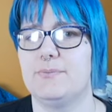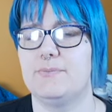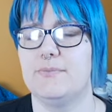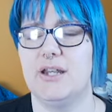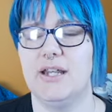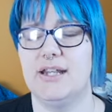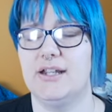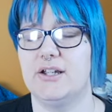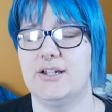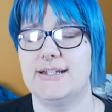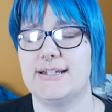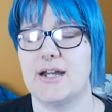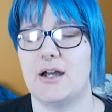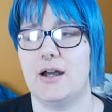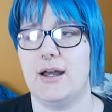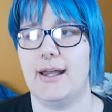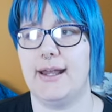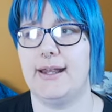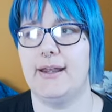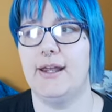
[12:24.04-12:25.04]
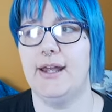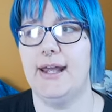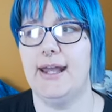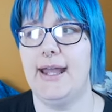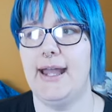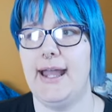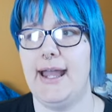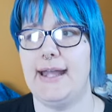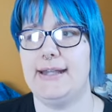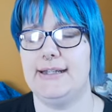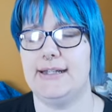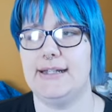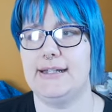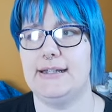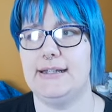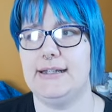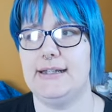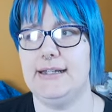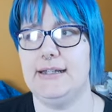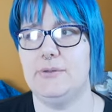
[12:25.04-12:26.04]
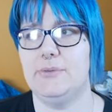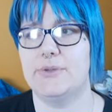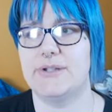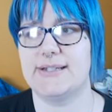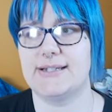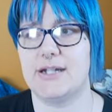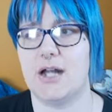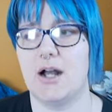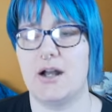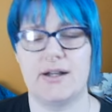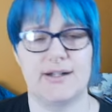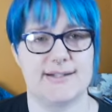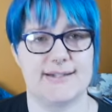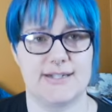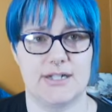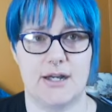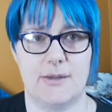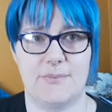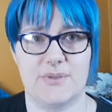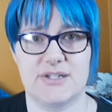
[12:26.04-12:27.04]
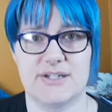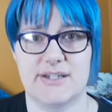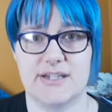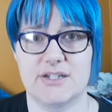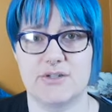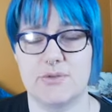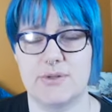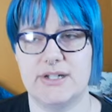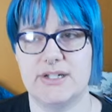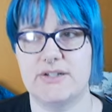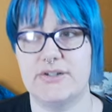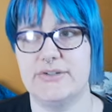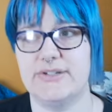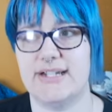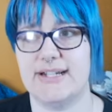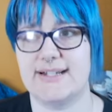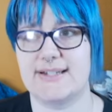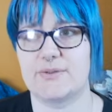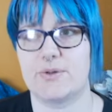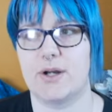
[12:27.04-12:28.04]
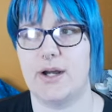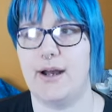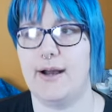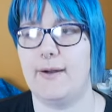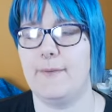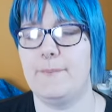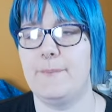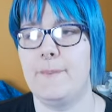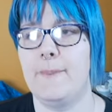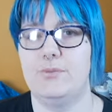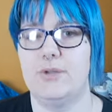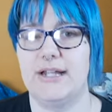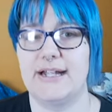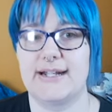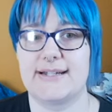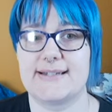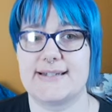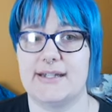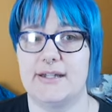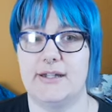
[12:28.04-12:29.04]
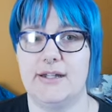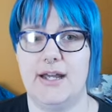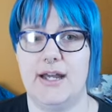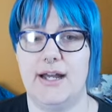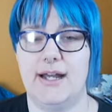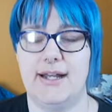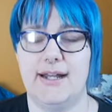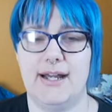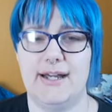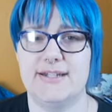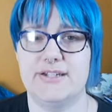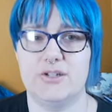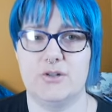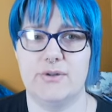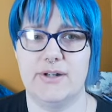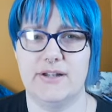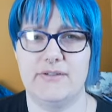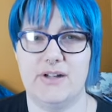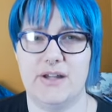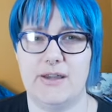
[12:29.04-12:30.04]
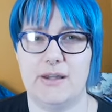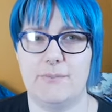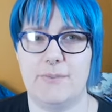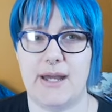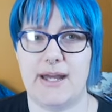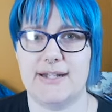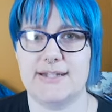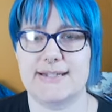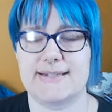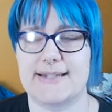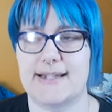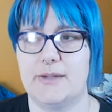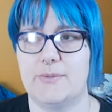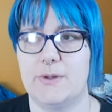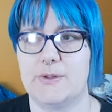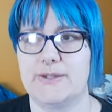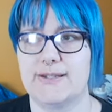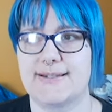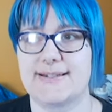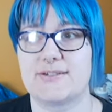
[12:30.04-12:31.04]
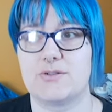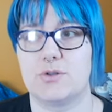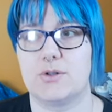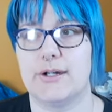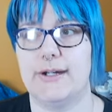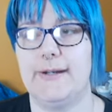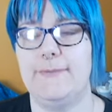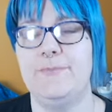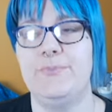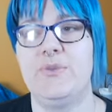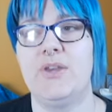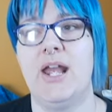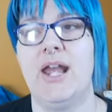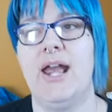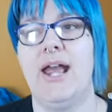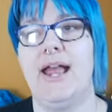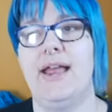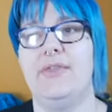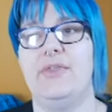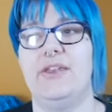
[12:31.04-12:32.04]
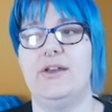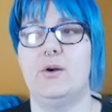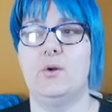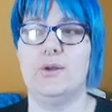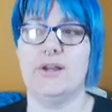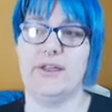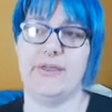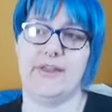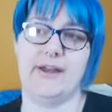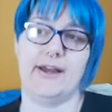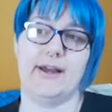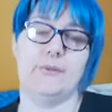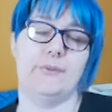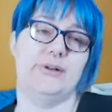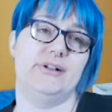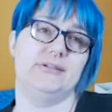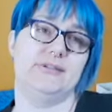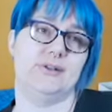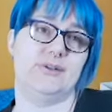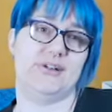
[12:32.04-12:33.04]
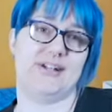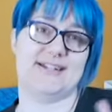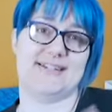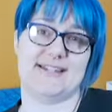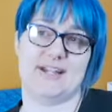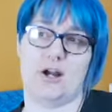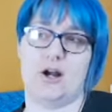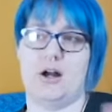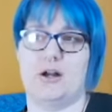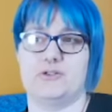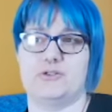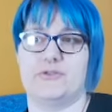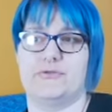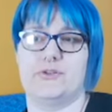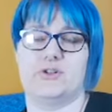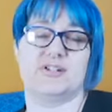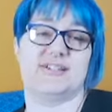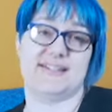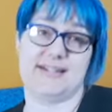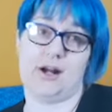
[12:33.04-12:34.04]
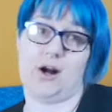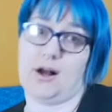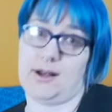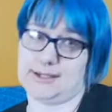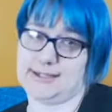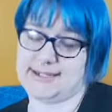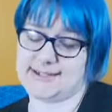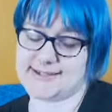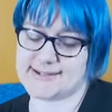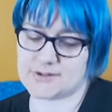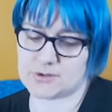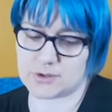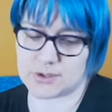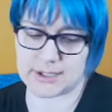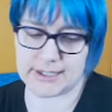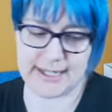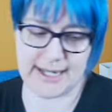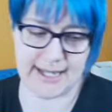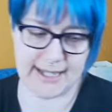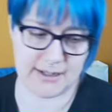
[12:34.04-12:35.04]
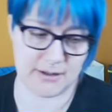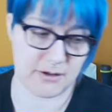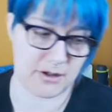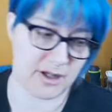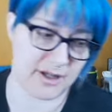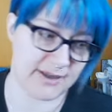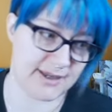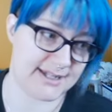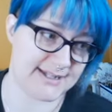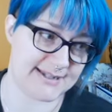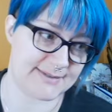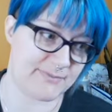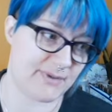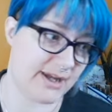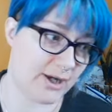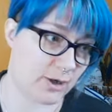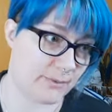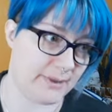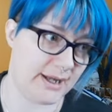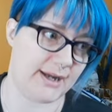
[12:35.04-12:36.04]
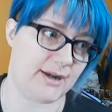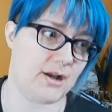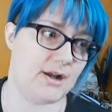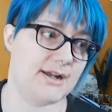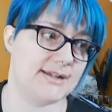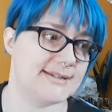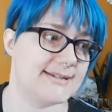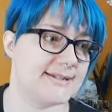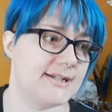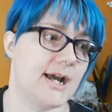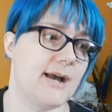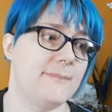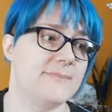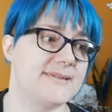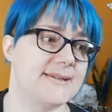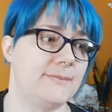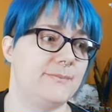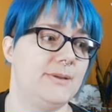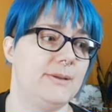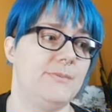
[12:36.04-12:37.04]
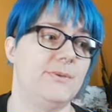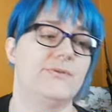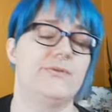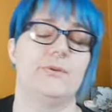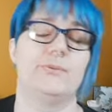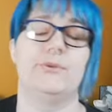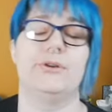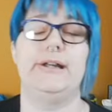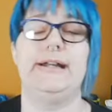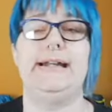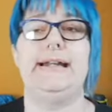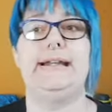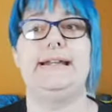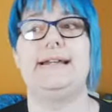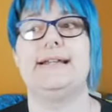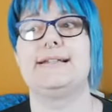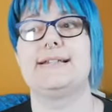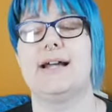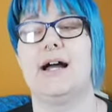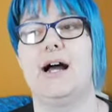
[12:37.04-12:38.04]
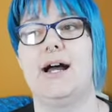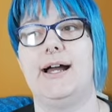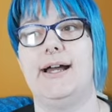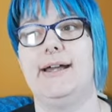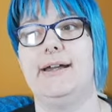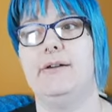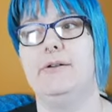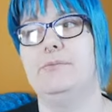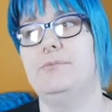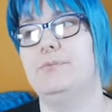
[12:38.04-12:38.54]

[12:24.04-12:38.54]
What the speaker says: he could die, and yet he was not going to stop until the 22 days were up. Like I said, I don't have anything bad to say about this story. The only thing I will note is the controversy on this story, and this may or may not stop some people from reading it. I